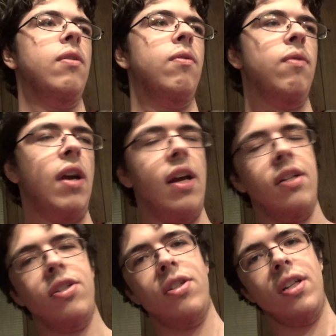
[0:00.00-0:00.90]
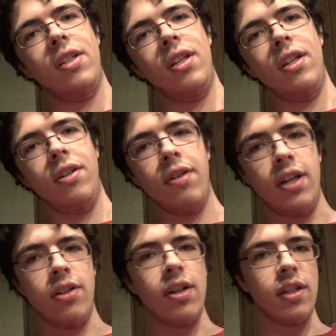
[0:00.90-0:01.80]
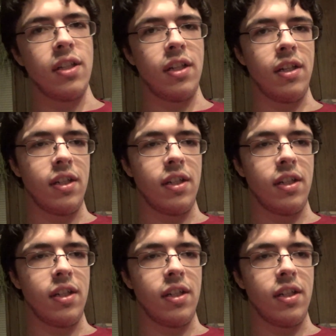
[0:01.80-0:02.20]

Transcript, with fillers: ranch dressing and Greek dressing and